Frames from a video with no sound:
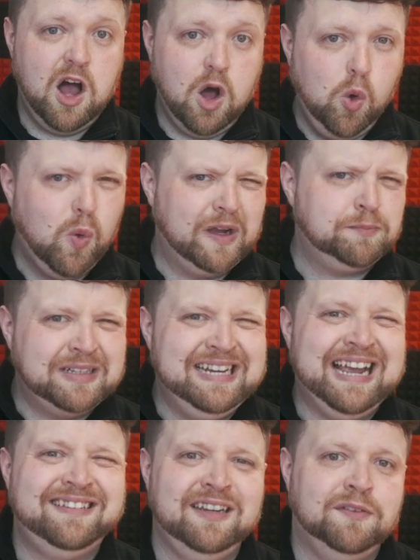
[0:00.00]
are always
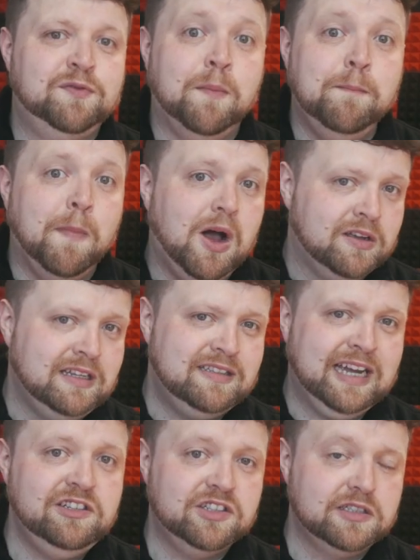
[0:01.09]
protected from market
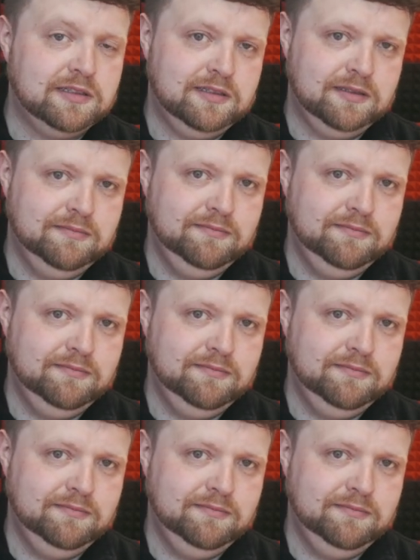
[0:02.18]
dangers.